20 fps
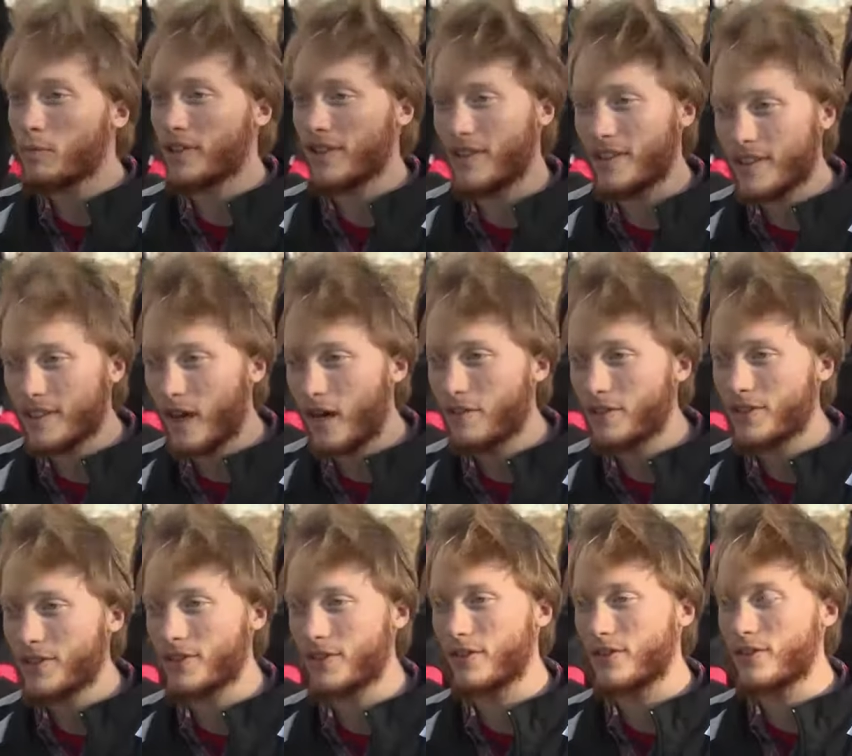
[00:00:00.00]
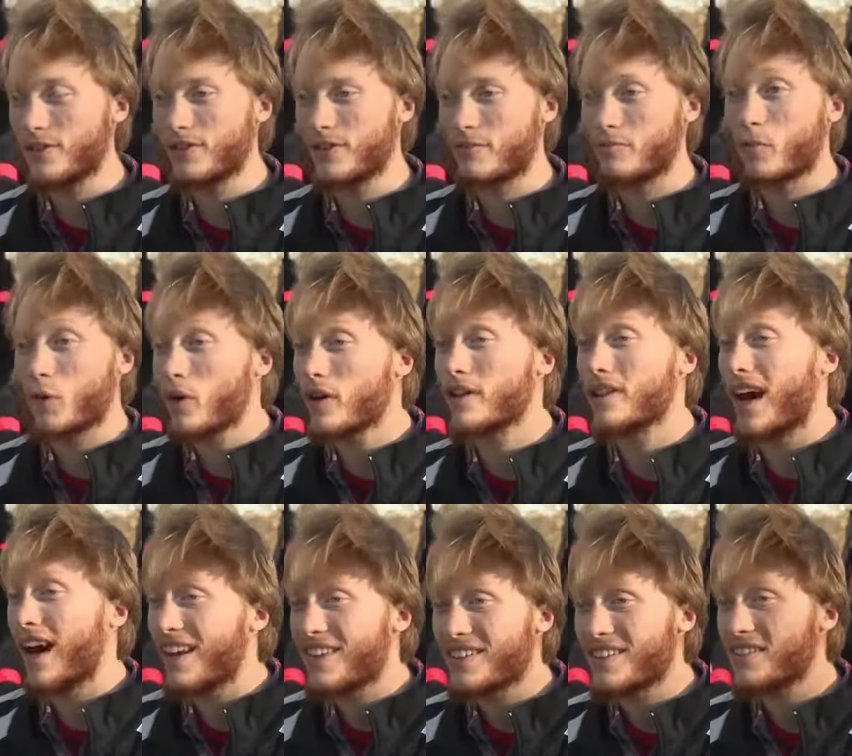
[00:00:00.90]
police officers, more
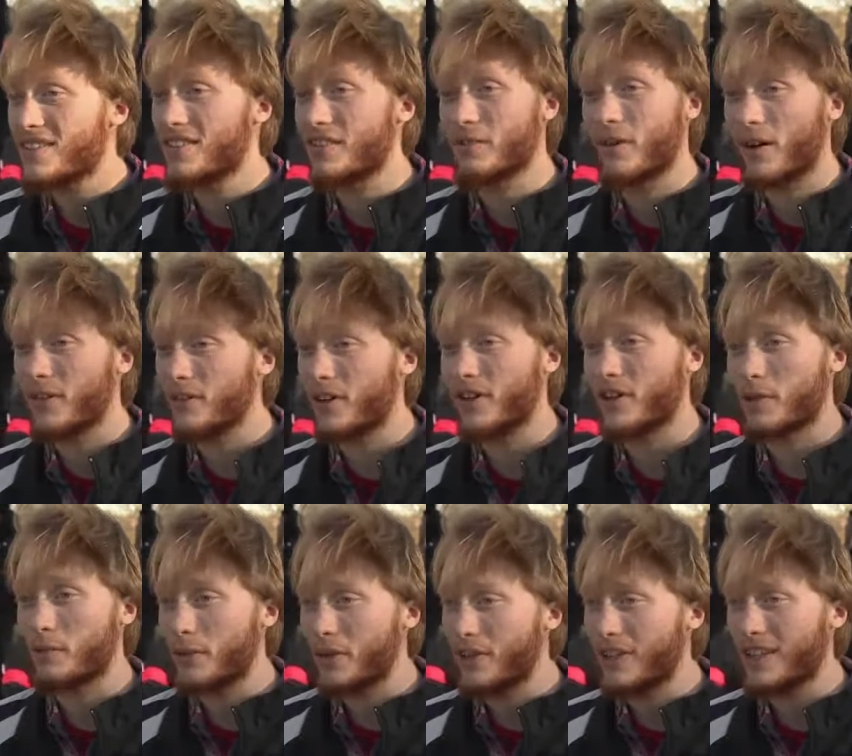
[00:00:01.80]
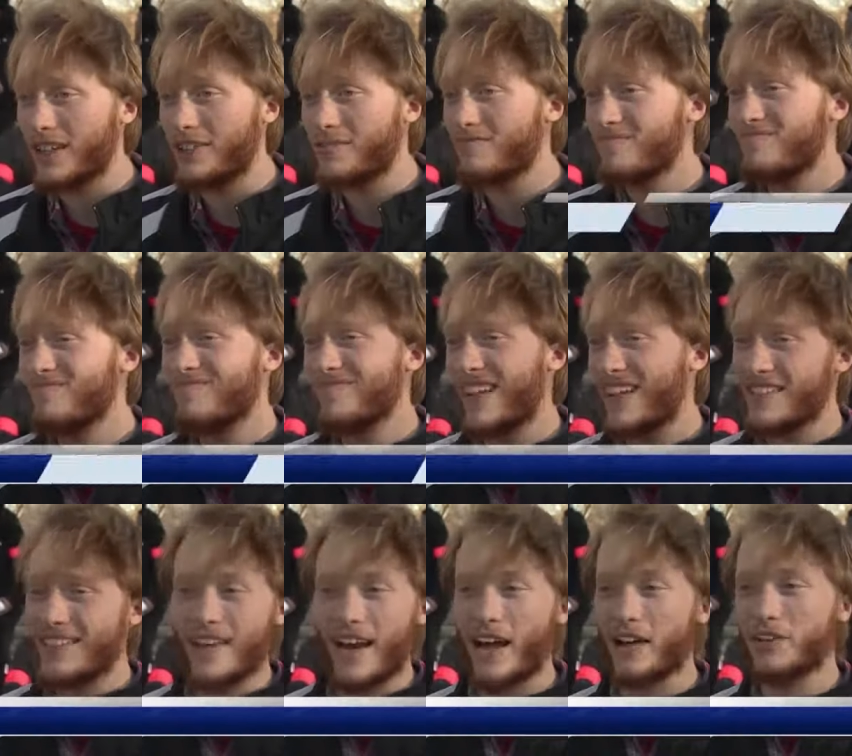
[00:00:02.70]
guns around our community,
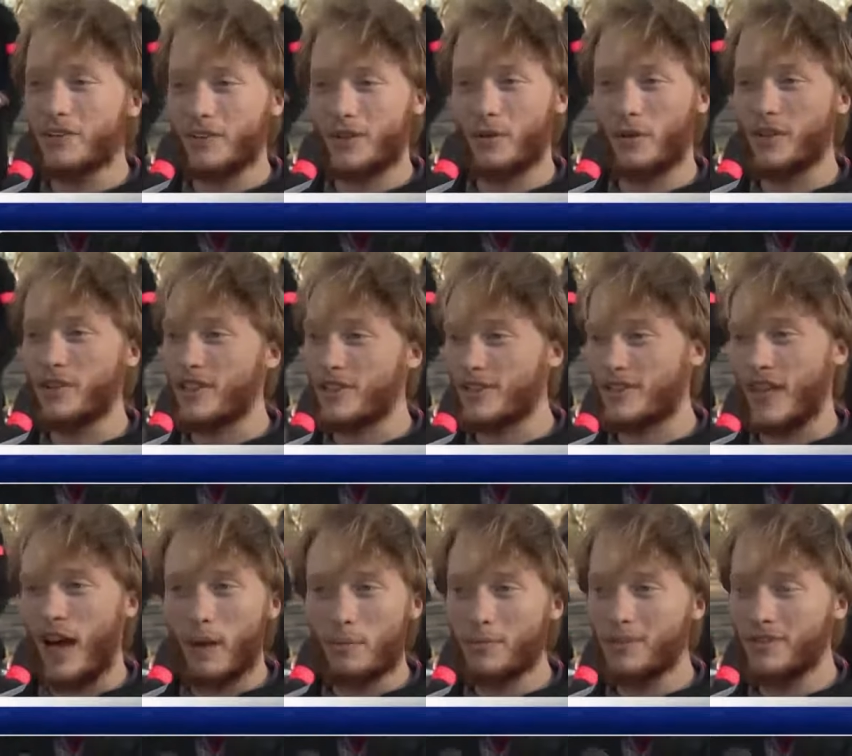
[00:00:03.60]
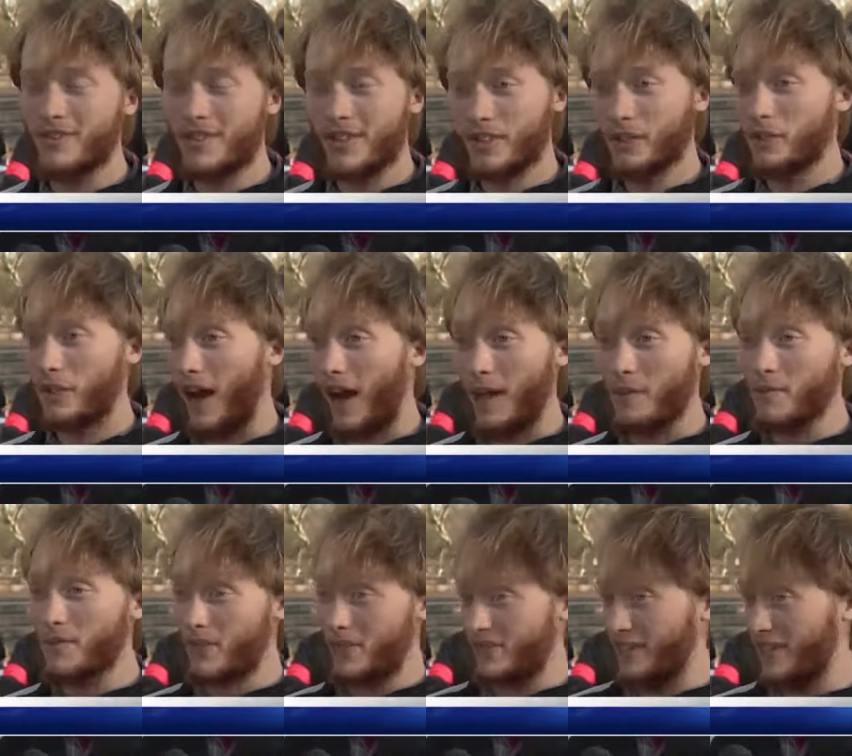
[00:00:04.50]
isn't actually going to stop
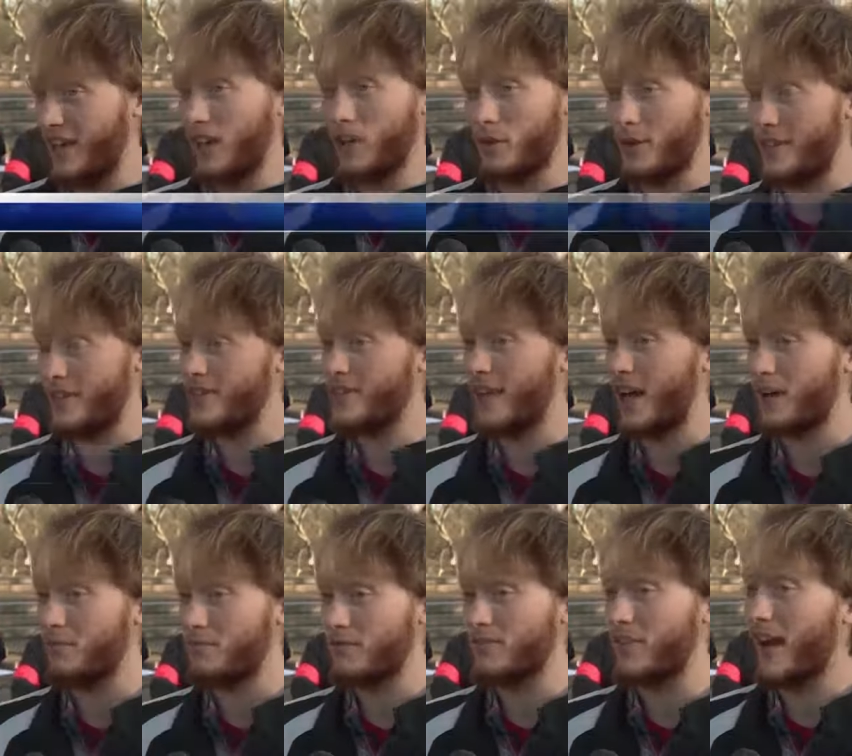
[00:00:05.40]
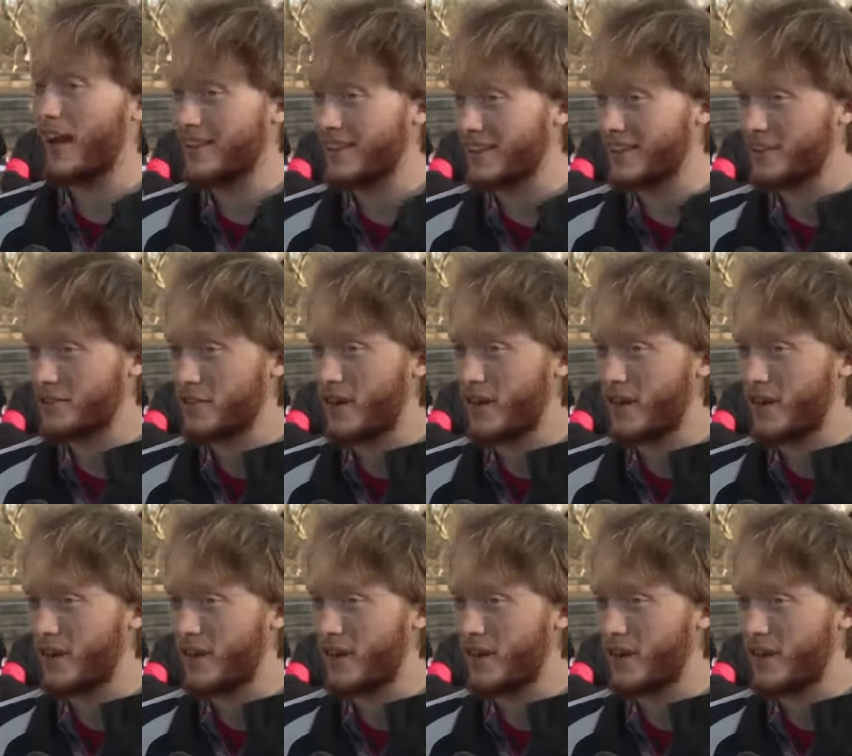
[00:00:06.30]
crime, certainly not going to stop violent